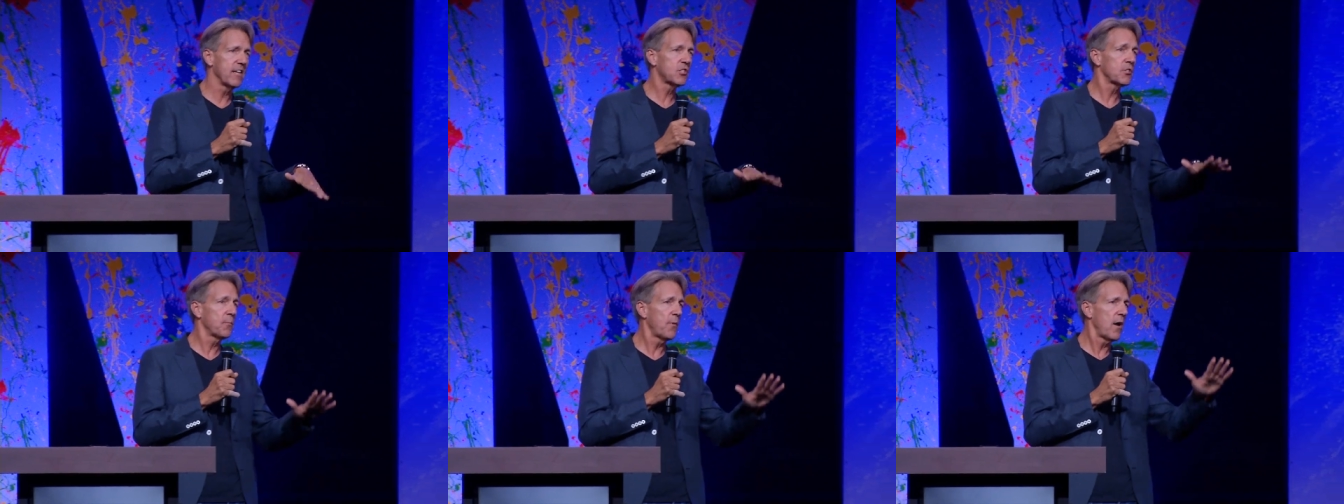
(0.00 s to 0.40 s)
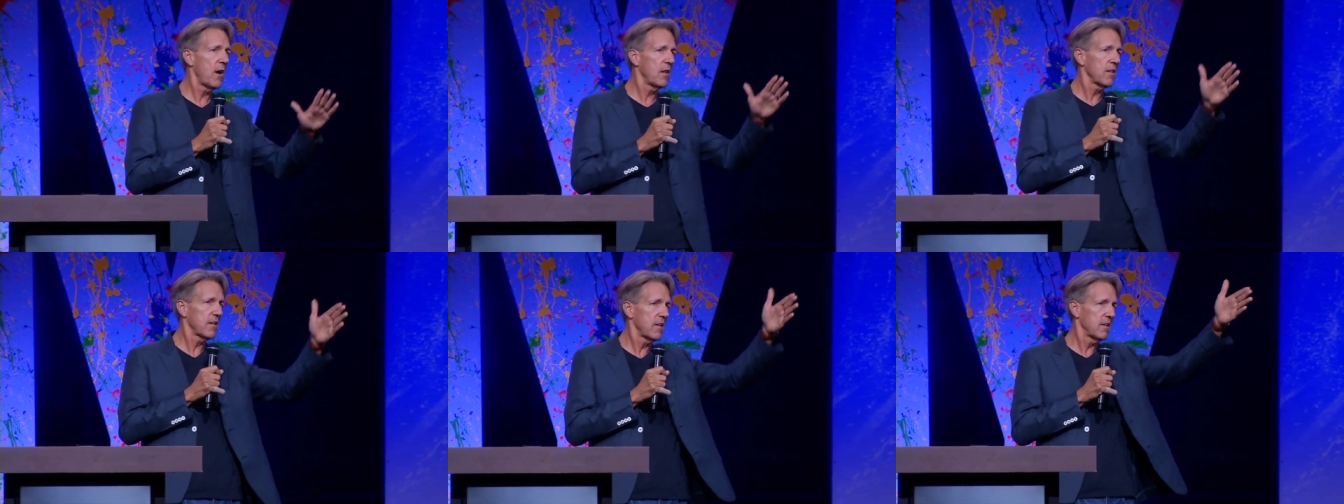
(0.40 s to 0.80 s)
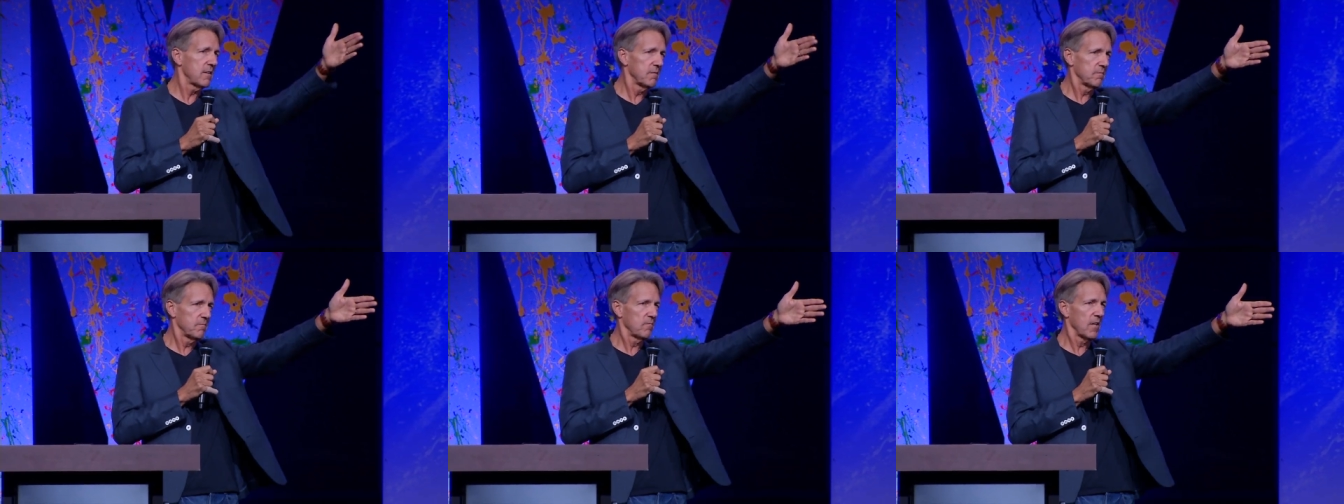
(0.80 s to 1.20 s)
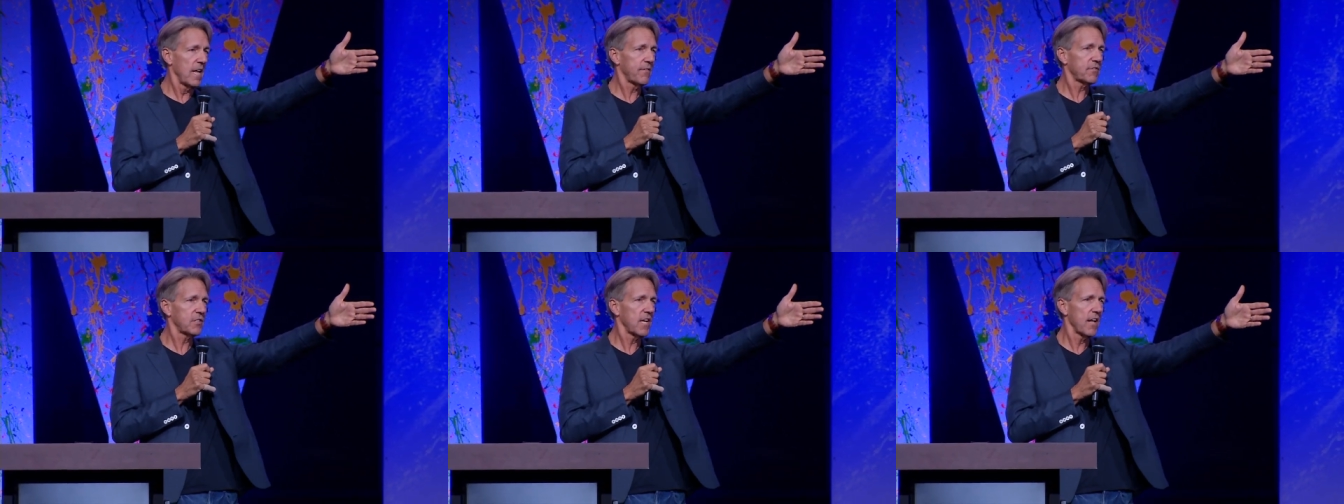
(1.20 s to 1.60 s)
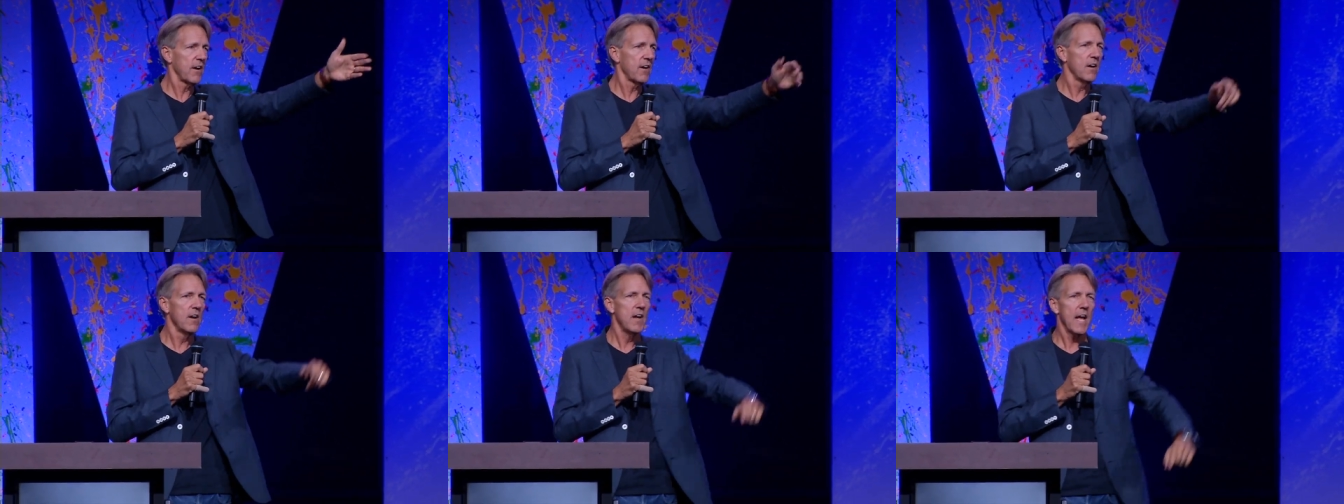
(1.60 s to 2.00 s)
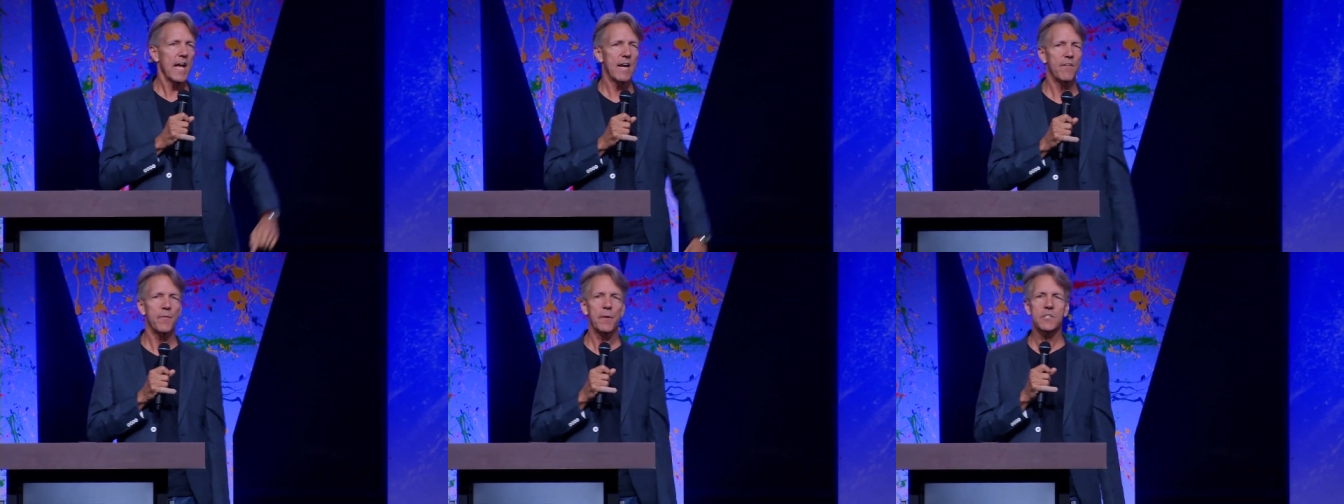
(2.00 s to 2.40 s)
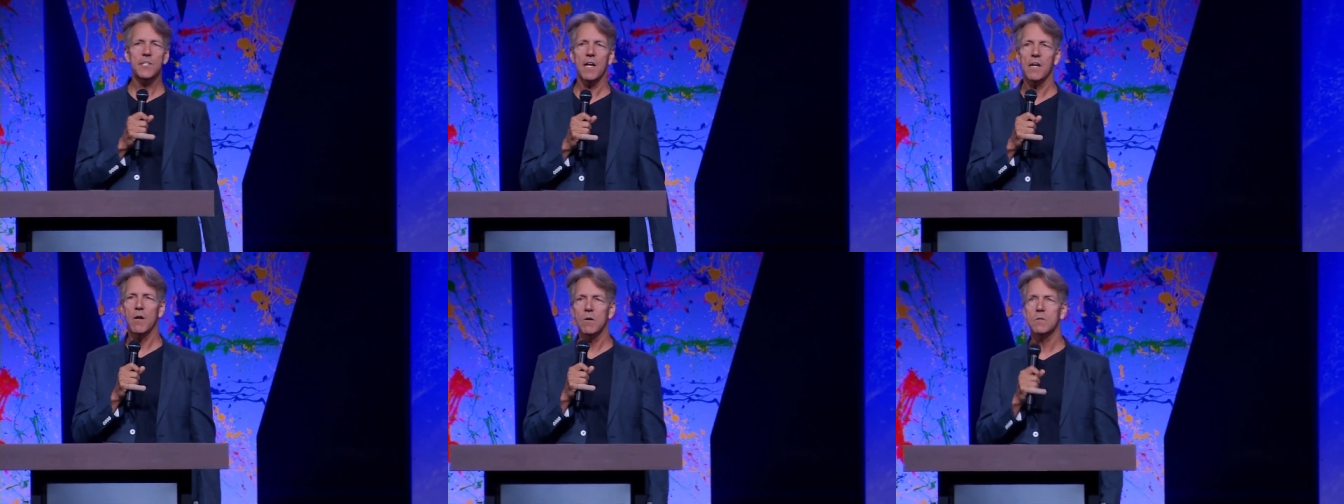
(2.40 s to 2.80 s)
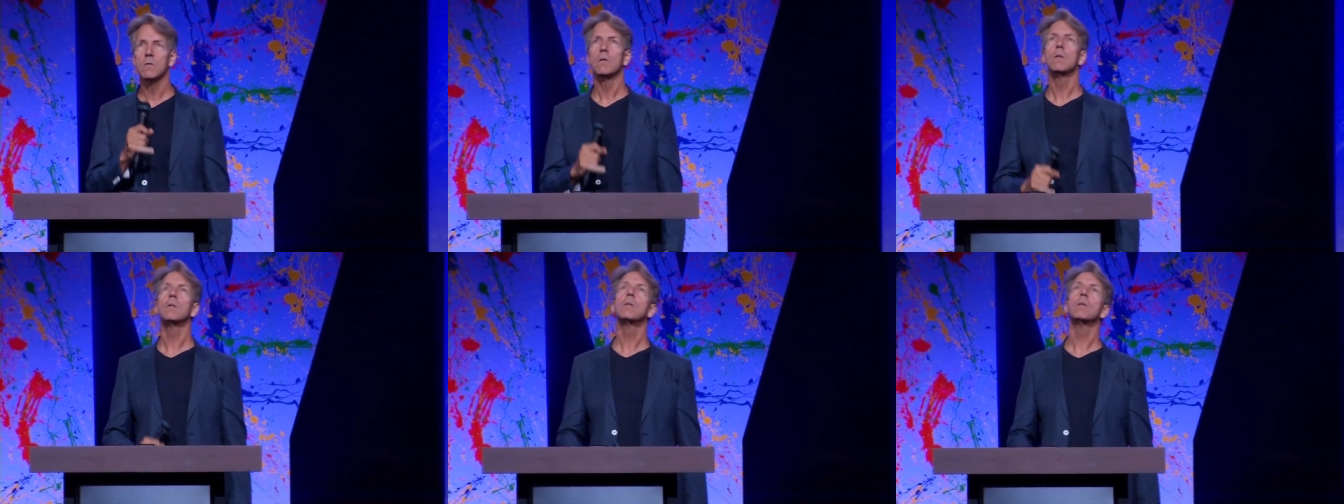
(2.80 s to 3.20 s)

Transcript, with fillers: hits the ball into left center and everybody's head goes.